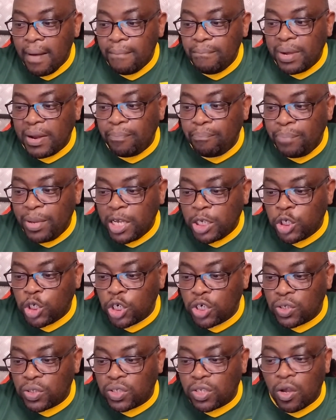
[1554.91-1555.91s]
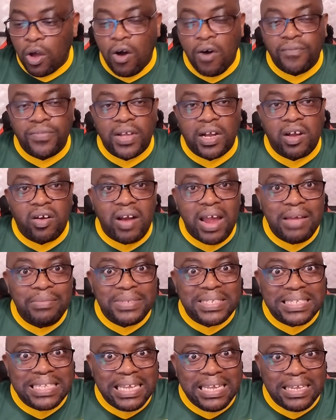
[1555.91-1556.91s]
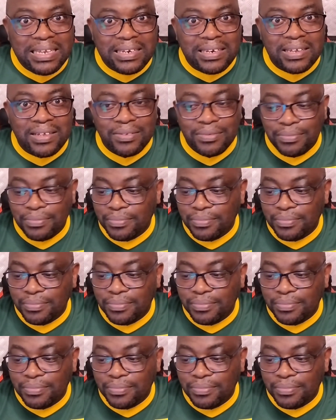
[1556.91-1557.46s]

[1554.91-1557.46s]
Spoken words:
but pictures of the crime scene.